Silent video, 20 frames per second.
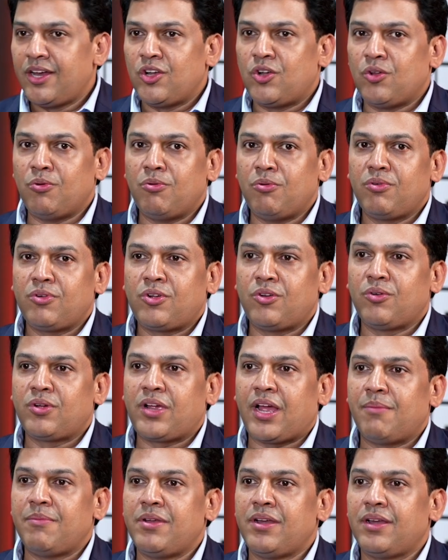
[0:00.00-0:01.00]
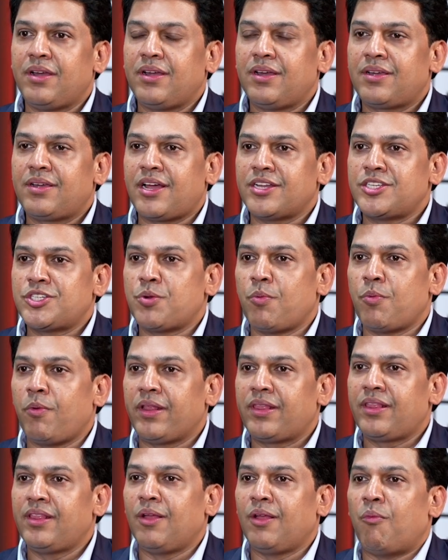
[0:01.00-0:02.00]
to come in touch
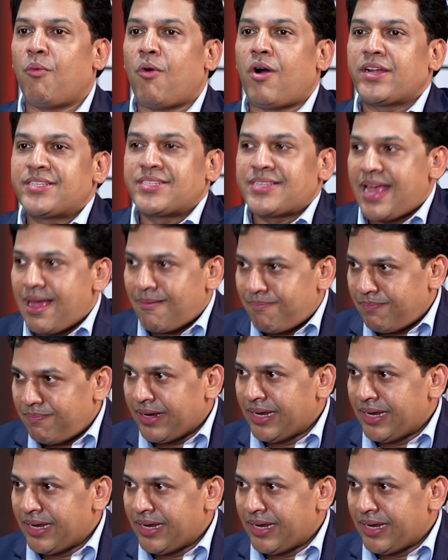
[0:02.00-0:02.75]
with the WhatsApp